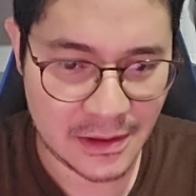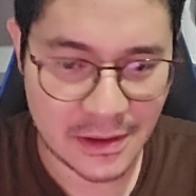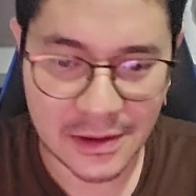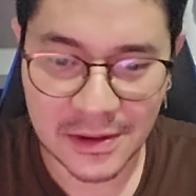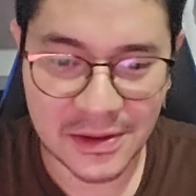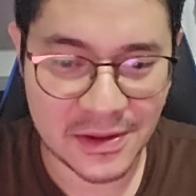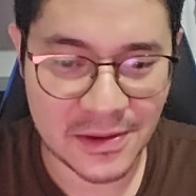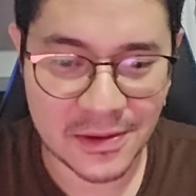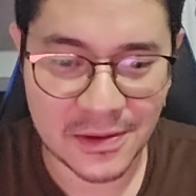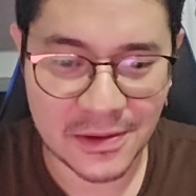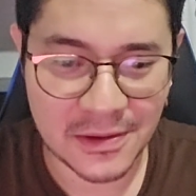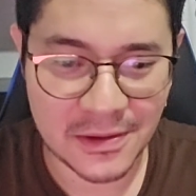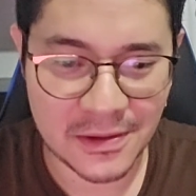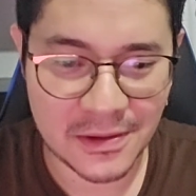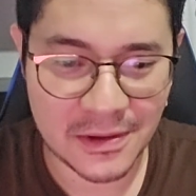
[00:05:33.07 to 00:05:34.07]
There's
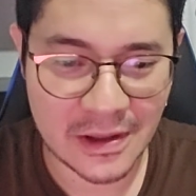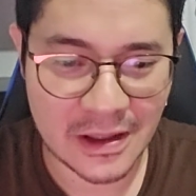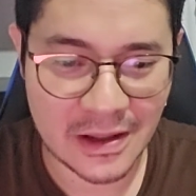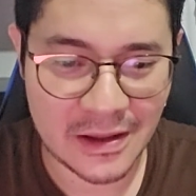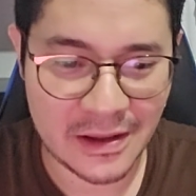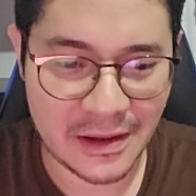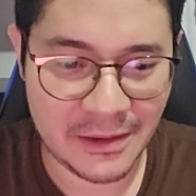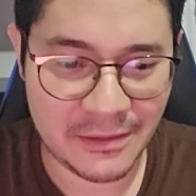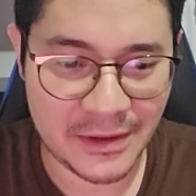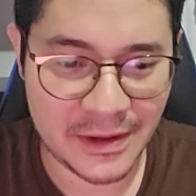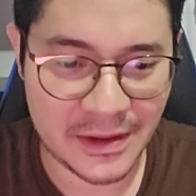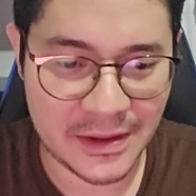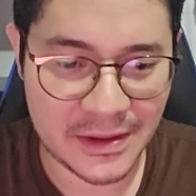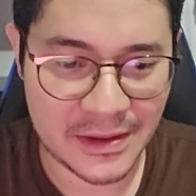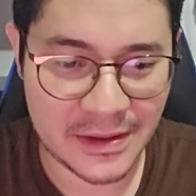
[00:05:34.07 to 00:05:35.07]
no hard
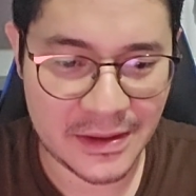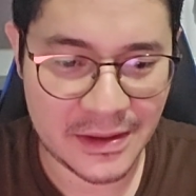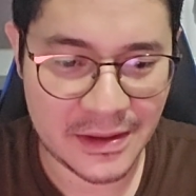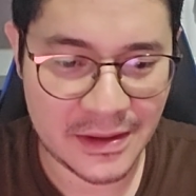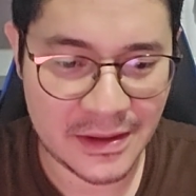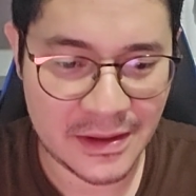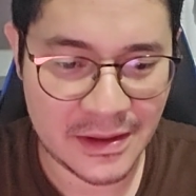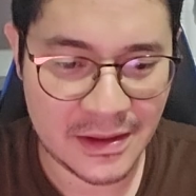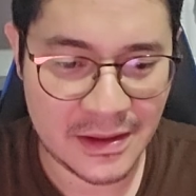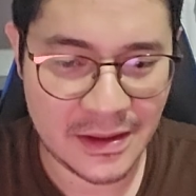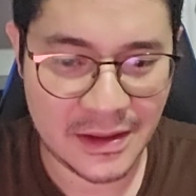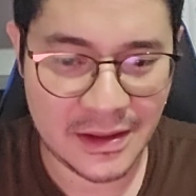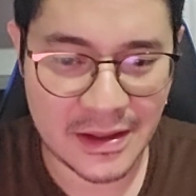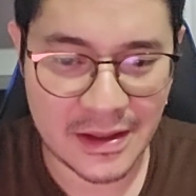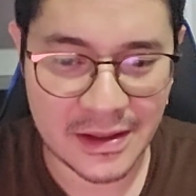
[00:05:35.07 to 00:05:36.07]
evidence
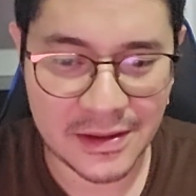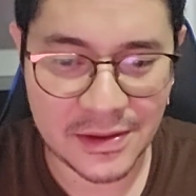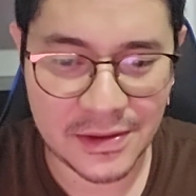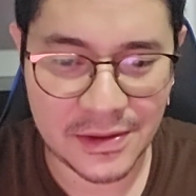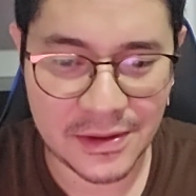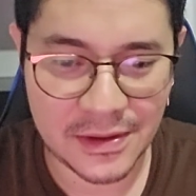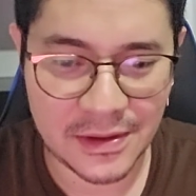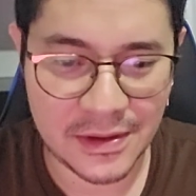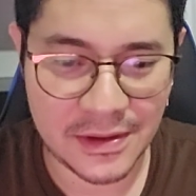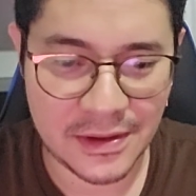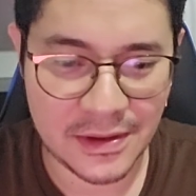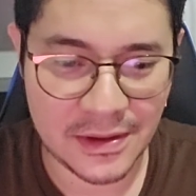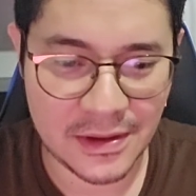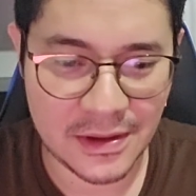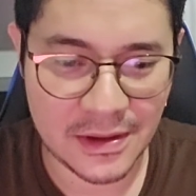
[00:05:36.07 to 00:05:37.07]
that's
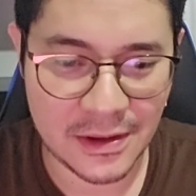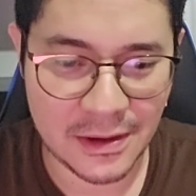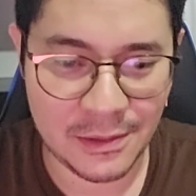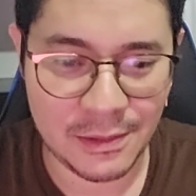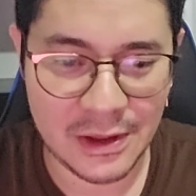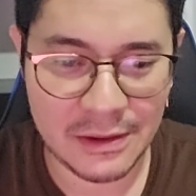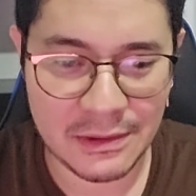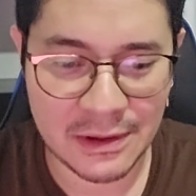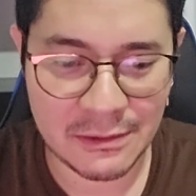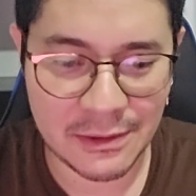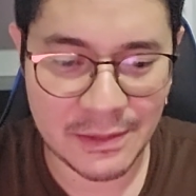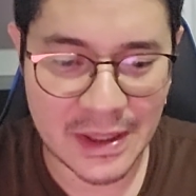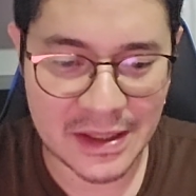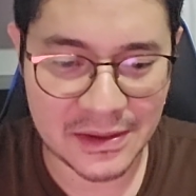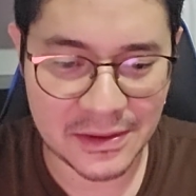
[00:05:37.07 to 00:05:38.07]
Oblivion
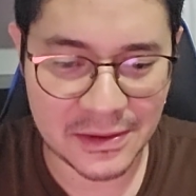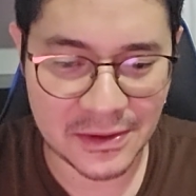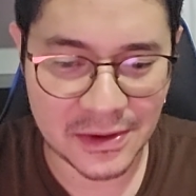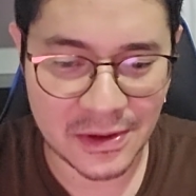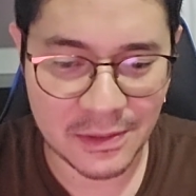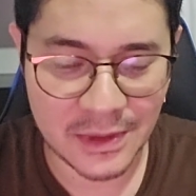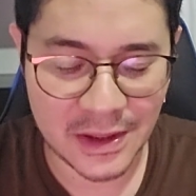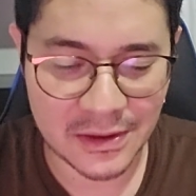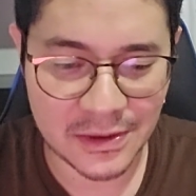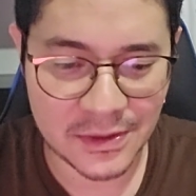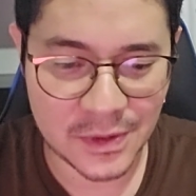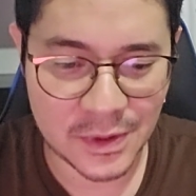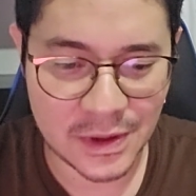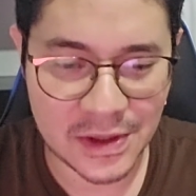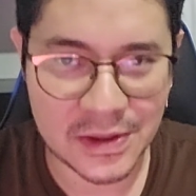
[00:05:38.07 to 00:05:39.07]
remasters coming to
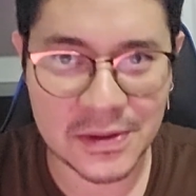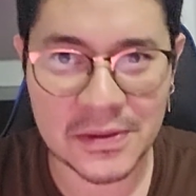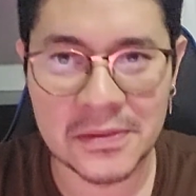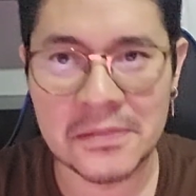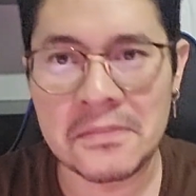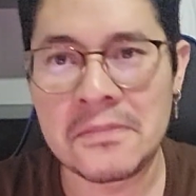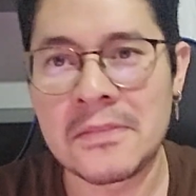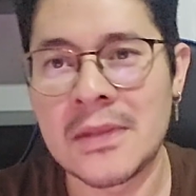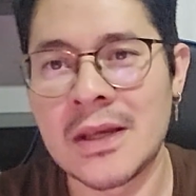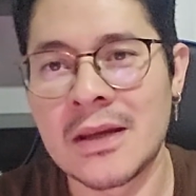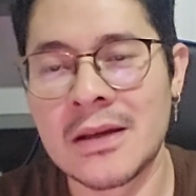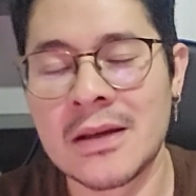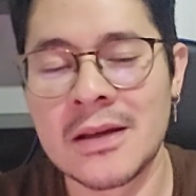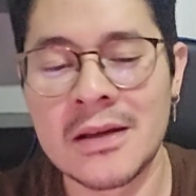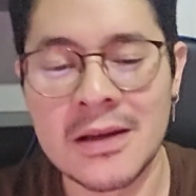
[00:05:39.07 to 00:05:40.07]
Switch 2.
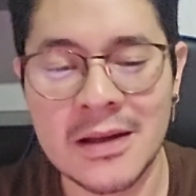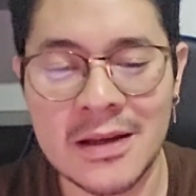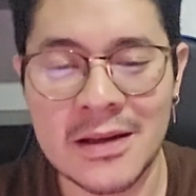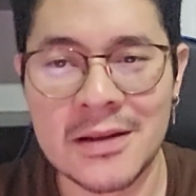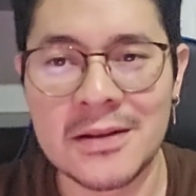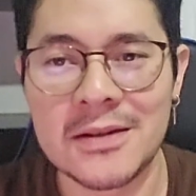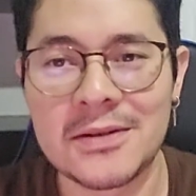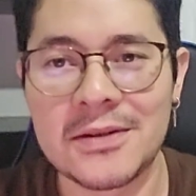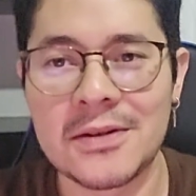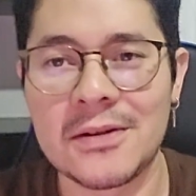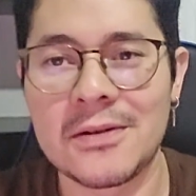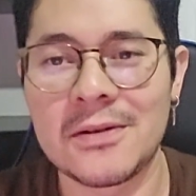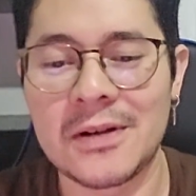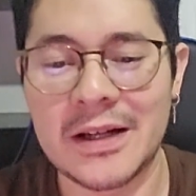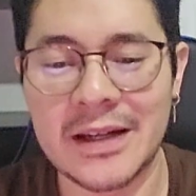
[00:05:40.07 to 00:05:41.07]

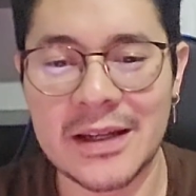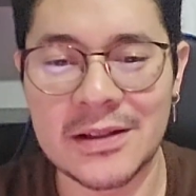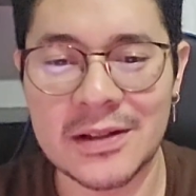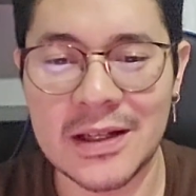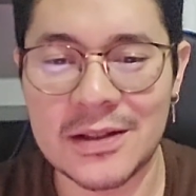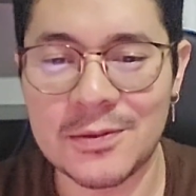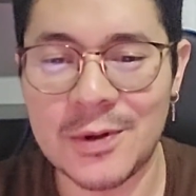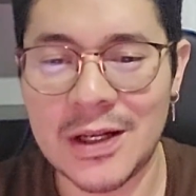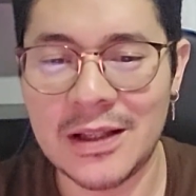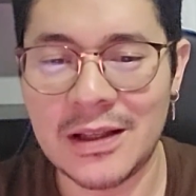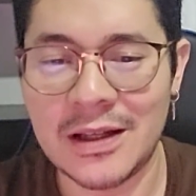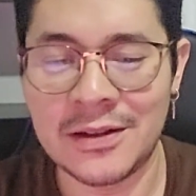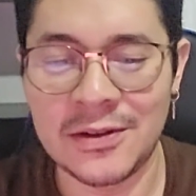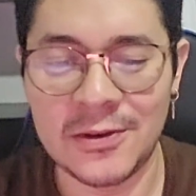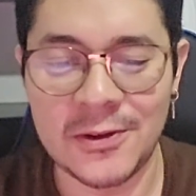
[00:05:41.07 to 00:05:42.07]
So I guess what,
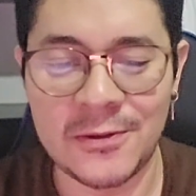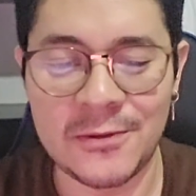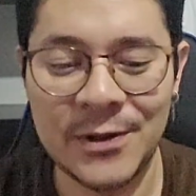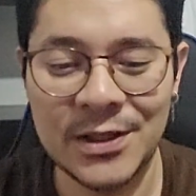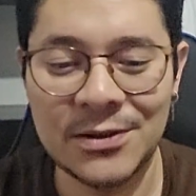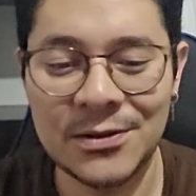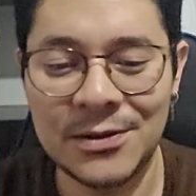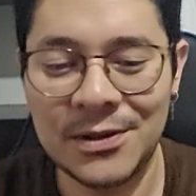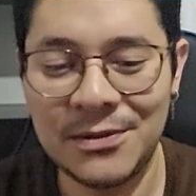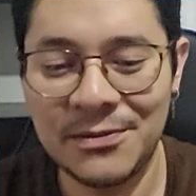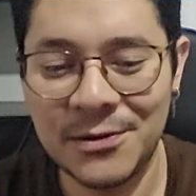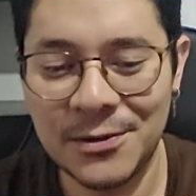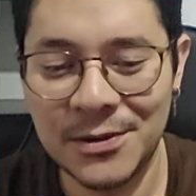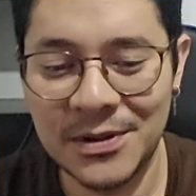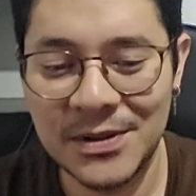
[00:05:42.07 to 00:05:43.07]
another victory
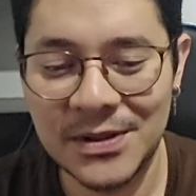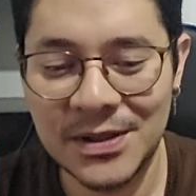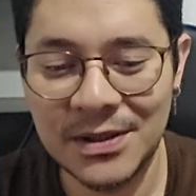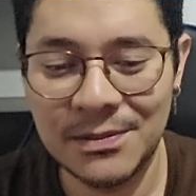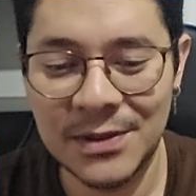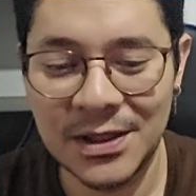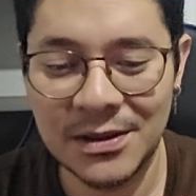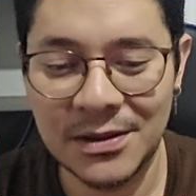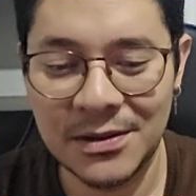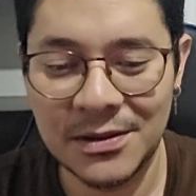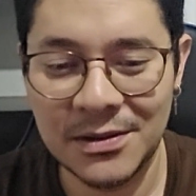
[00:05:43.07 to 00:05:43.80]
for the Steam Deck.